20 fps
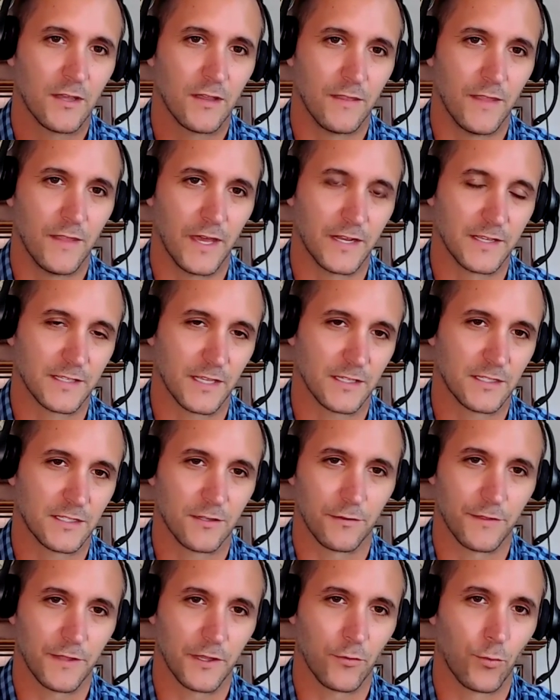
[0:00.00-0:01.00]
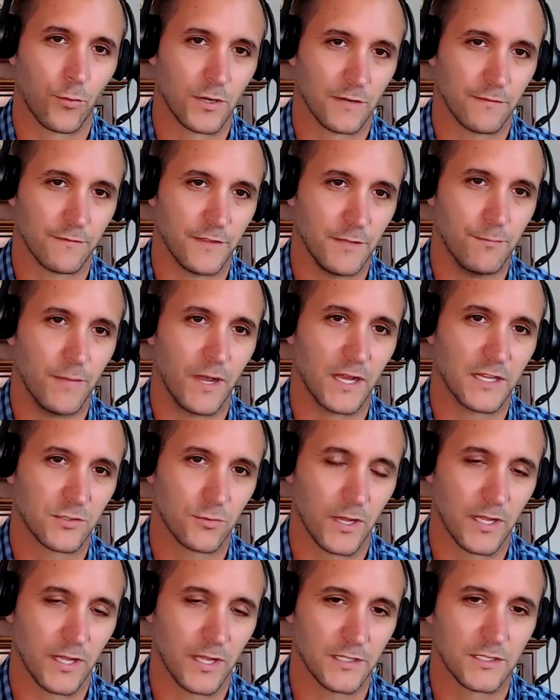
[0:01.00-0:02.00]
that is, I still think, one of the best
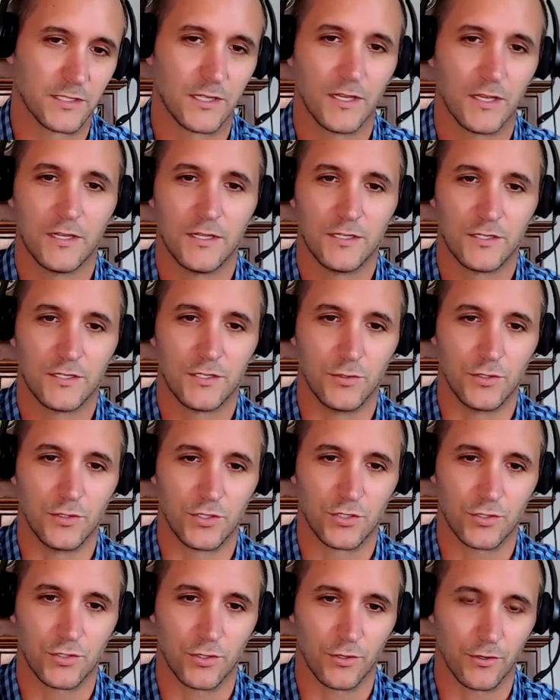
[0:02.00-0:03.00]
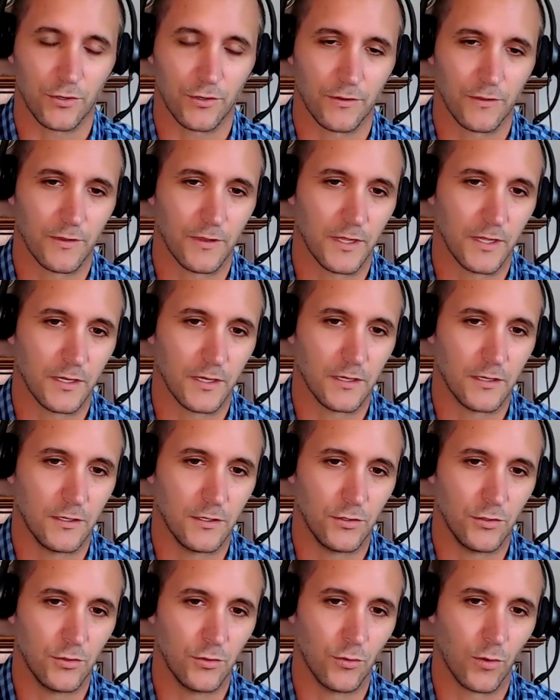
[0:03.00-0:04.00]
ways to ensure that
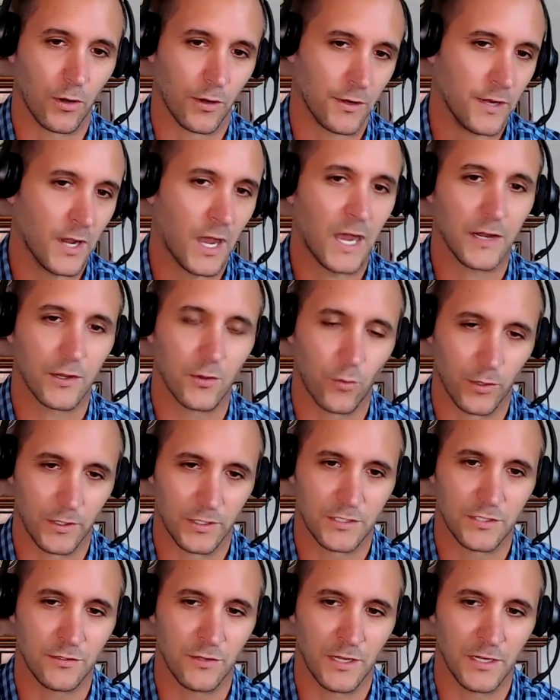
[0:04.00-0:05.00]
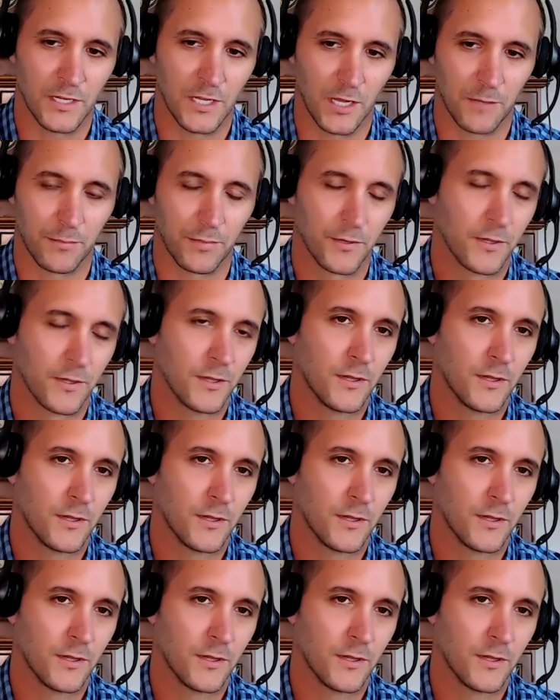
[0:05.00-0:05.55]
you are not going to end up